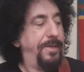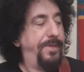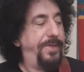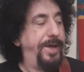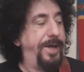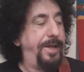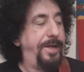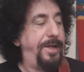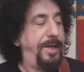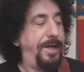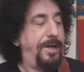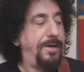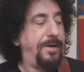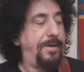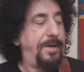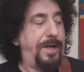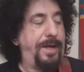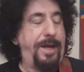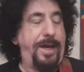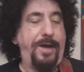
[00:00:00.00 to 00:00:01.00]
Then
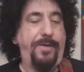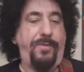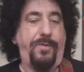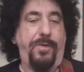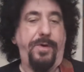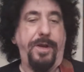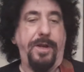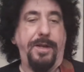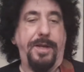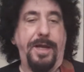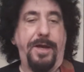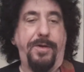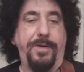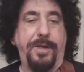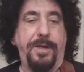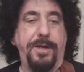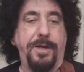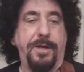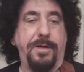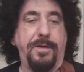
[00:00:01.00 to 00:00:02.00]
here I have one down
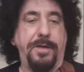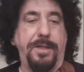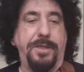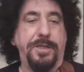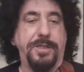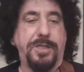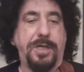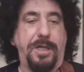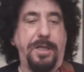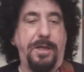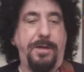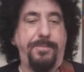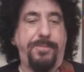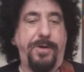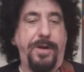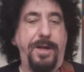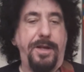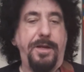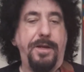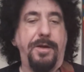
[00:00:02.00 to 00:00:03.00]
here in this clump
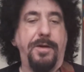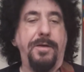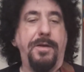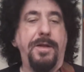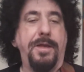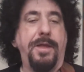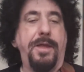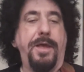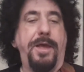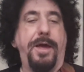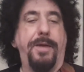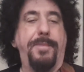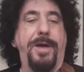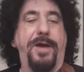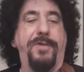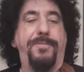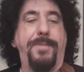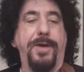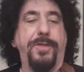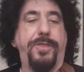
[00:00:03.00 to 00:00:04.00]
right here. I'm going
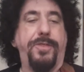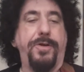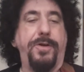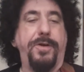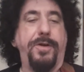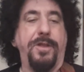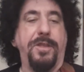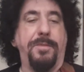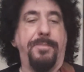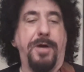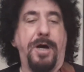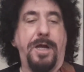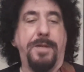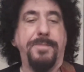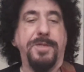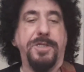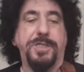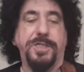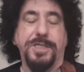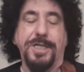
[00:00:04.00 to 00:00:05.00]
to have my 3rd on the bottom.
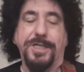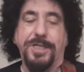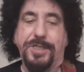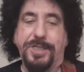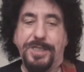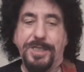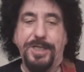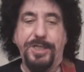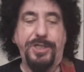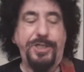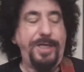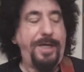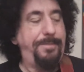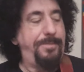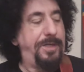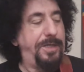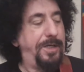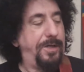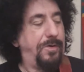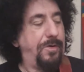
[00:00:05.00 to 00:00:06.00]
This is a
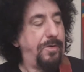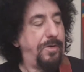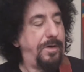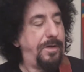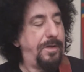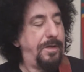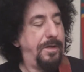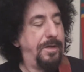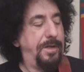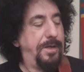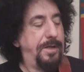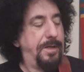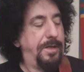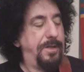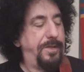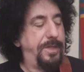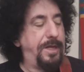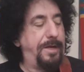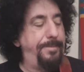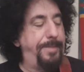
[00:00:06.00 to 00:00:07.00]
C-shaped D chord.
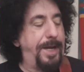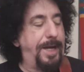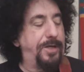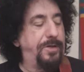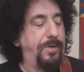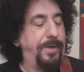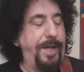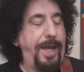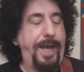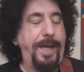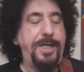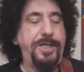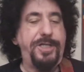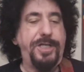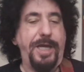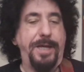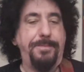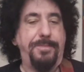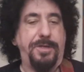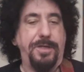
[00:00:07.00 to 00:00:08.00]
Then I'm back to an A-shaped
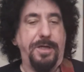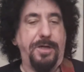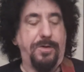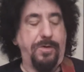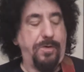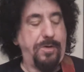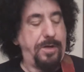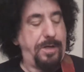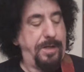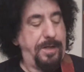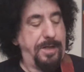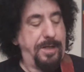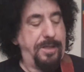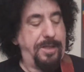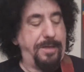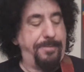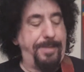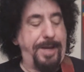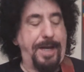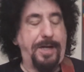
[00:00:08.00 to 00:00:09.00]
D chord.
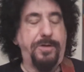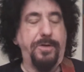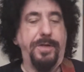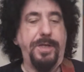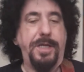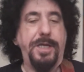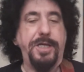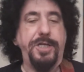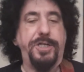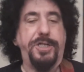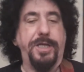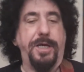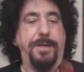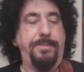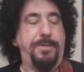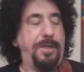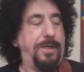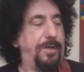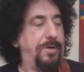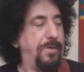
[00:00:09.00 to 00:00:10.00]
Then back to an E-shaped
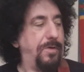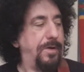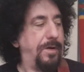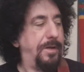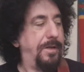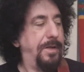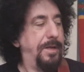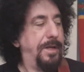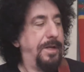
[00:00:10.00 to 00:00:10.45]
D chord.